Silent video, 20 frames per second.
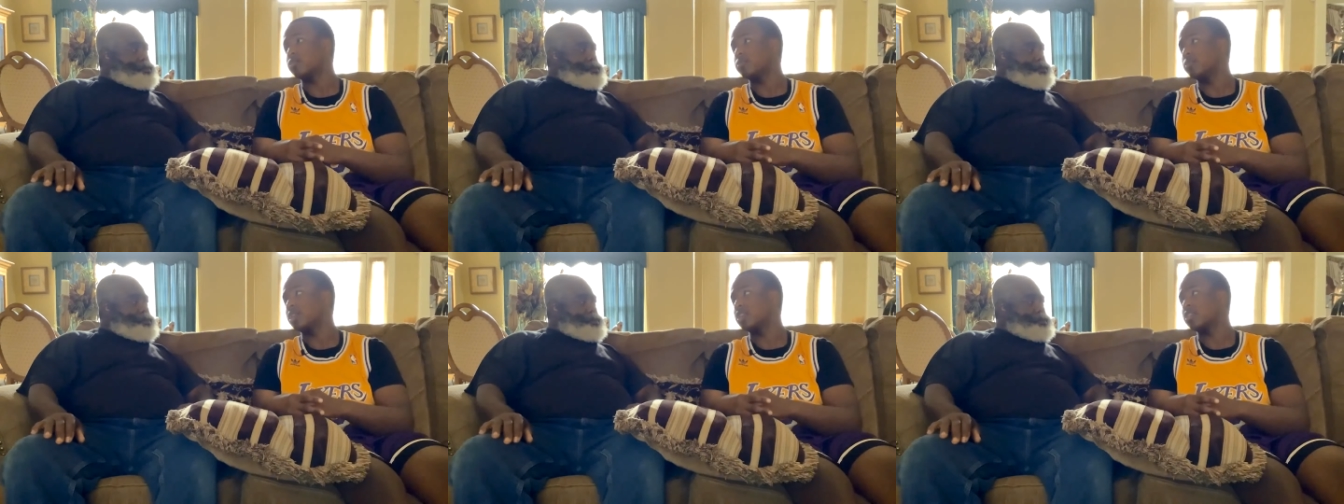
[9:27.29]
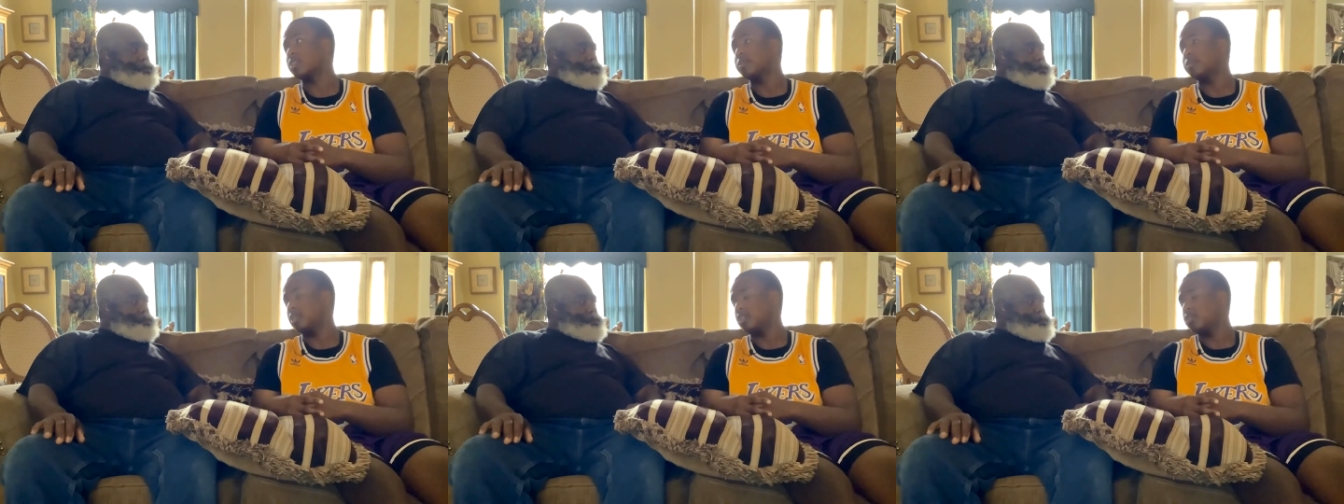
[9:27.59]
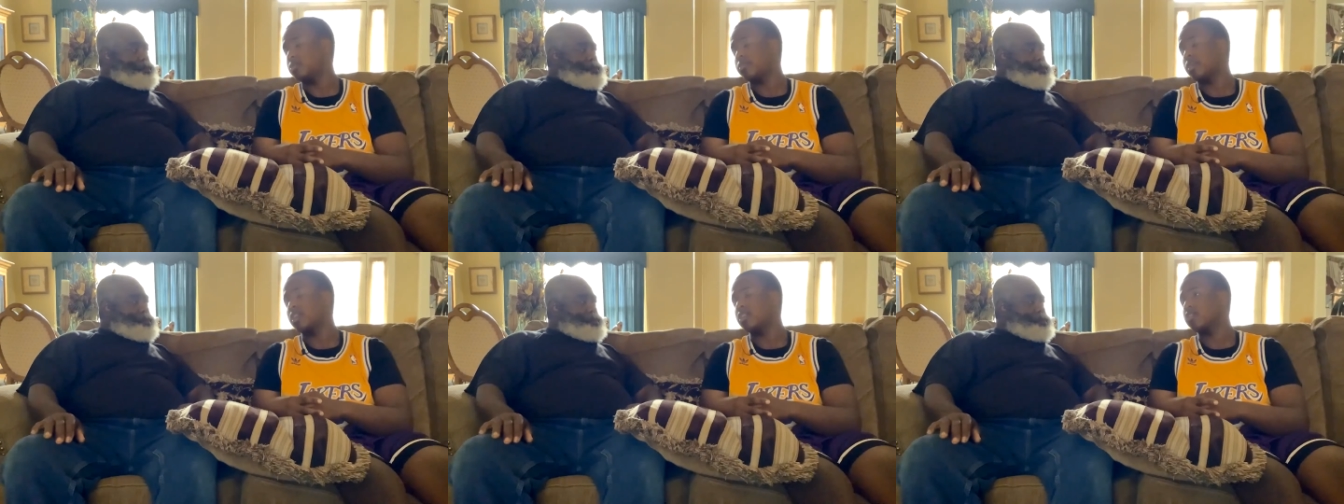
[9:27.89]
but some of these
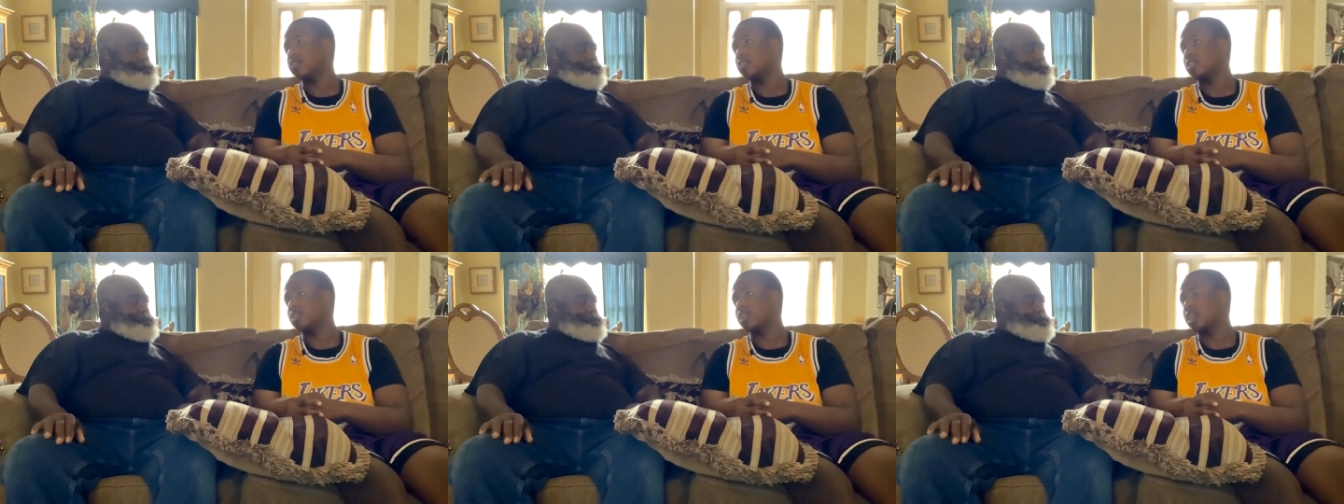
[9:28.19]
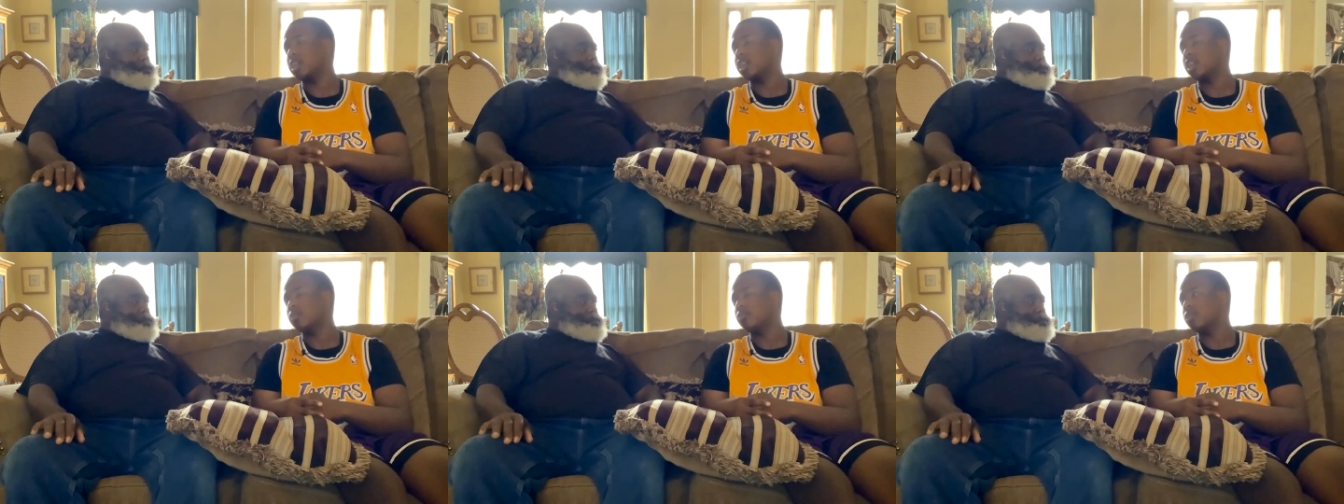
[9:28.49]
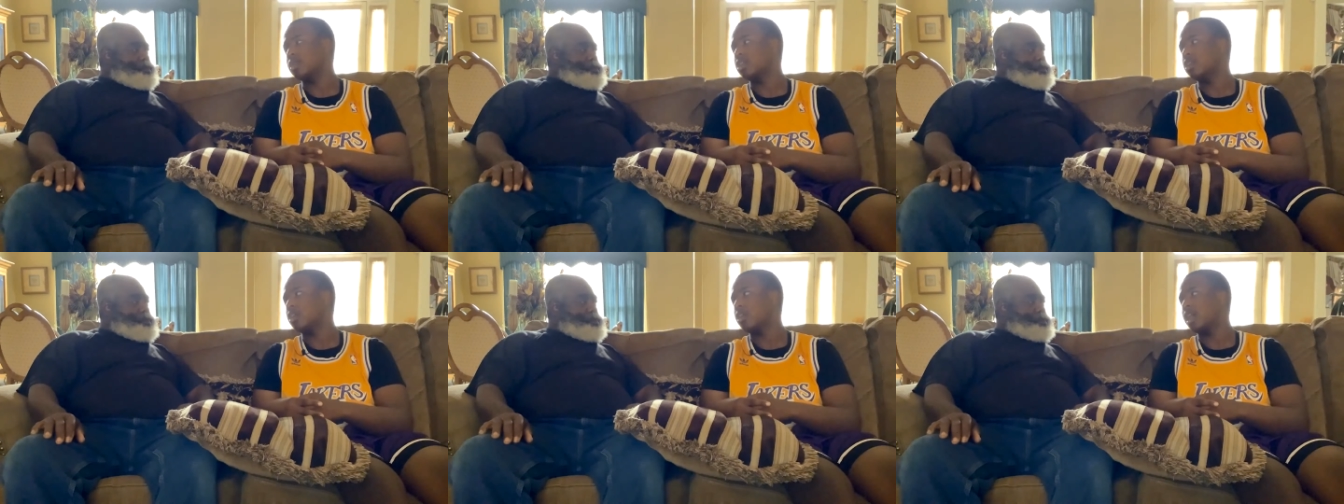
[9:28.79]
players look like they
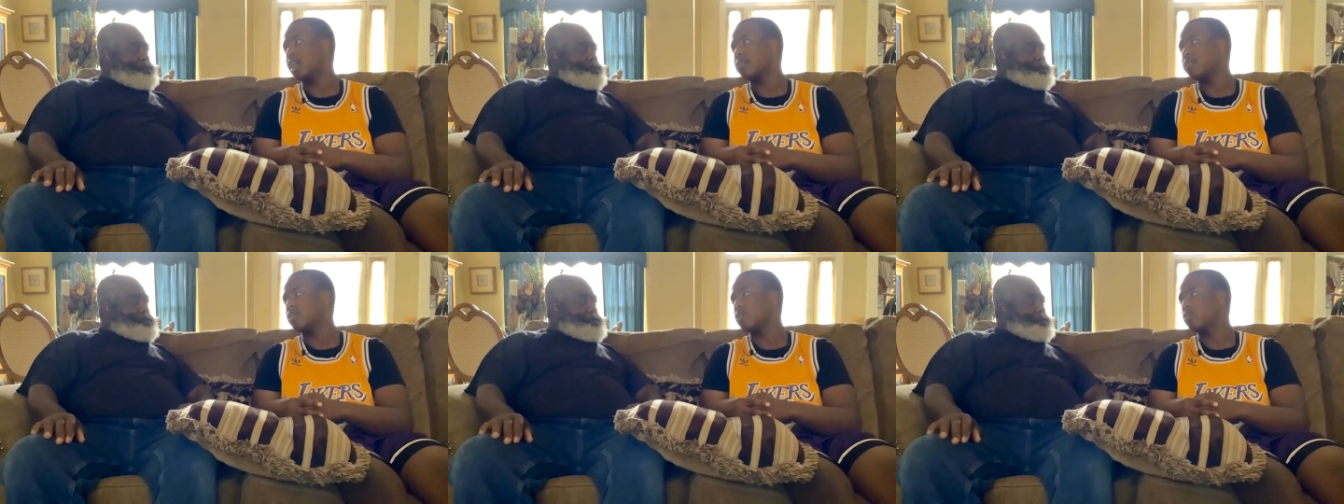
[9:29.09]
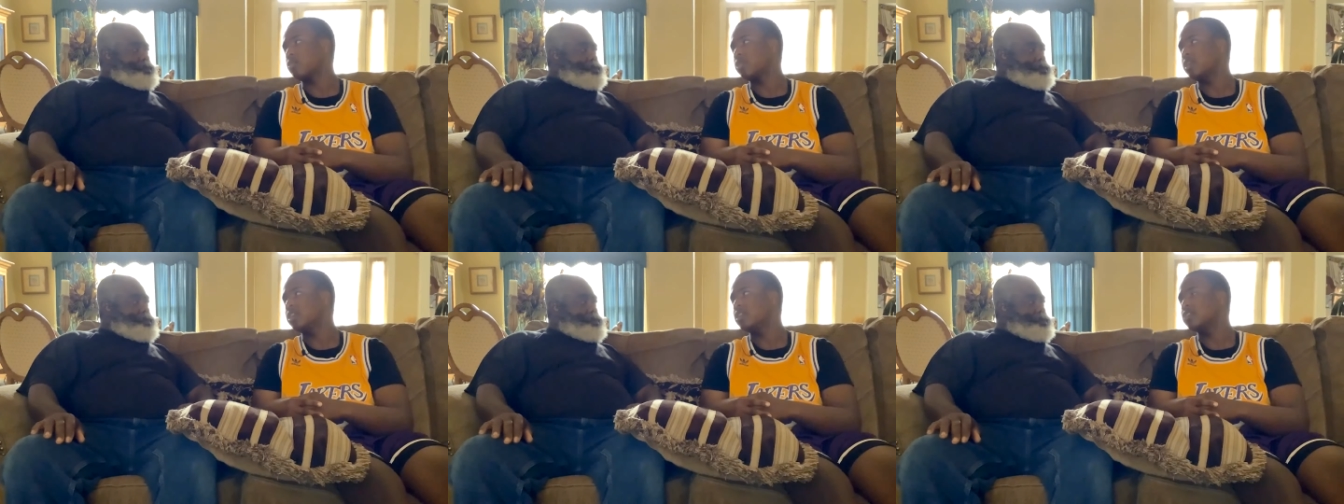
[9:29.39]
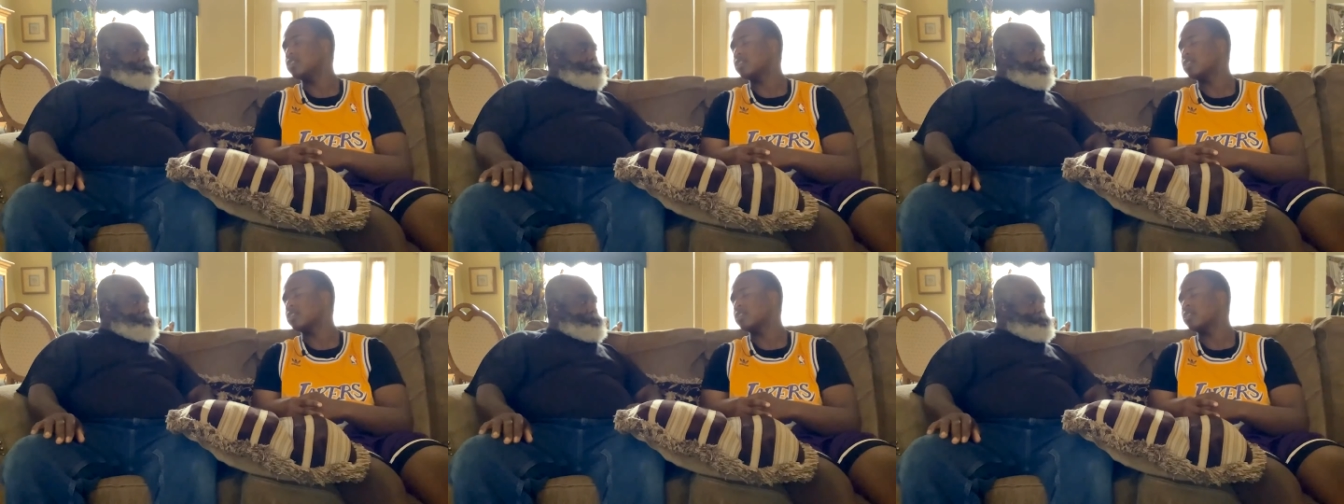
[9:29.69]
really don't have no
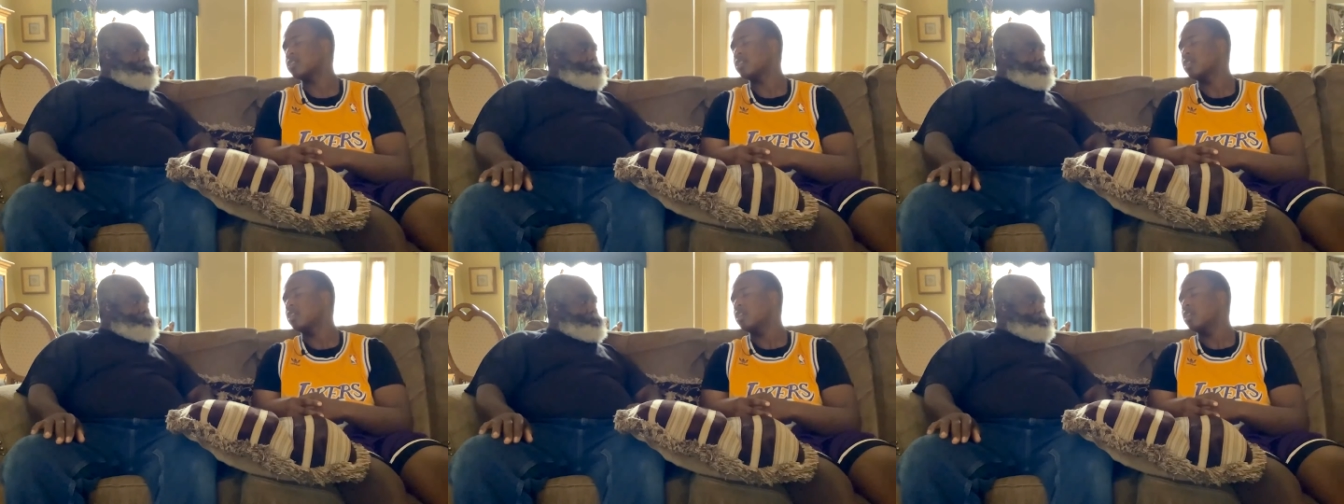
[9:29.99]
reasons